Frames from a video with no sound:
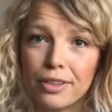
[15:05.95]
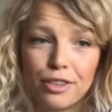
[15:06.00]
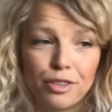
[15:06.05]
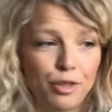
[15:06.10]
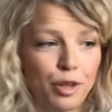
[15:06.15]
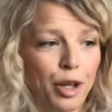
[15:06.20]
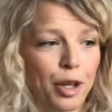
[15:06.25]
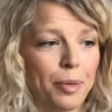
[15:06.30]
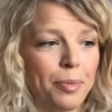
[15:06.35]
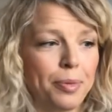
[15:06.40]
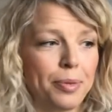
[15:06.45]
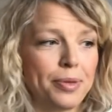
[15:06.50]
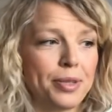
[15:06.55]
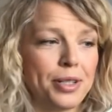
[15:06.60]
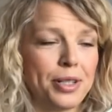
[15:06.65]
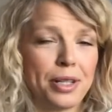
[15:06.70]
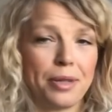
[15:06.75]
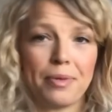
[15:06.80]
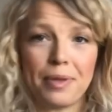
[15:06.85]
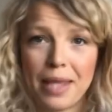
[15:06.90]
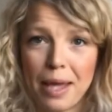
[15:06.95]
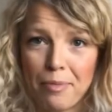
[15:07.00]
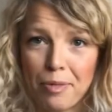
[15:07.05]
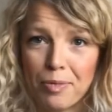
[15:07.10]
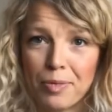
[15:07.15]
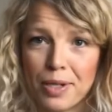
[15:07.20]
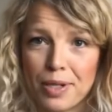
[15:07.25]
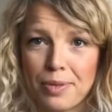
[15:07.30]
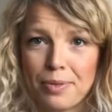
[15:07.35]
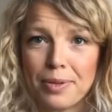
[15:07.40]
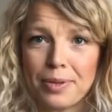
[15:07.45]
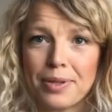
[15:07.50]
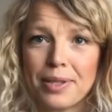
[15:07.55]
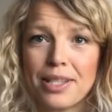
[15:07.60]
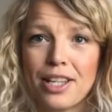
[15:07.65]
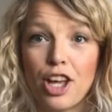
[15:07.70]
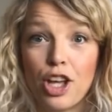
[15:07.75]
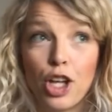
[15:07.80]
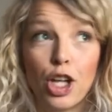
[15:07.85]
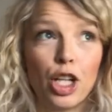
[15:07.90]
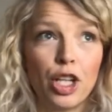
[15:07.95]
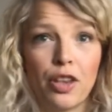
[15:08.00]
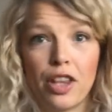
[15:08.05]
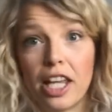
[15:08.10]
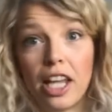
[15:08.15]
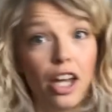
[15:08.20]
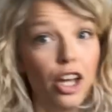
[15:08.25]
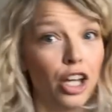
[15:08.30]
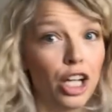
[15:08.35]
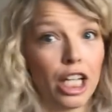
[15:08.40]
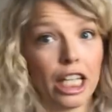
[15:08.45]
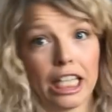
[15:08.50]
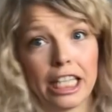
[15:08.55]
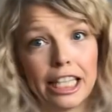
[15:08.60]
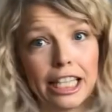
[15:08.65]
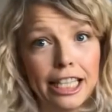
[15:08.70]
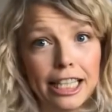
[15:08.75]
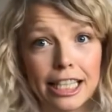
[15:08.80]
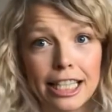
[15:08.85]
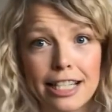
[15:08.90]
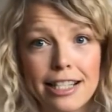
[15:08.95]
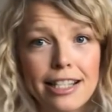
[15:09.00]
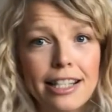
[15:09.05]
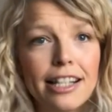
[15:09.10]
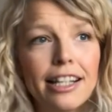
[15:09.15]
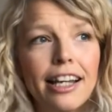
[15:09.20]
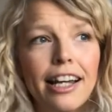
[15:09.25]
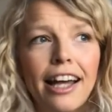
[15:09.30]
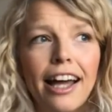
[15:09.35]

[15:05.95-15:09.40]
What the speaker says: group to do with Emma Bridgewater, the early years,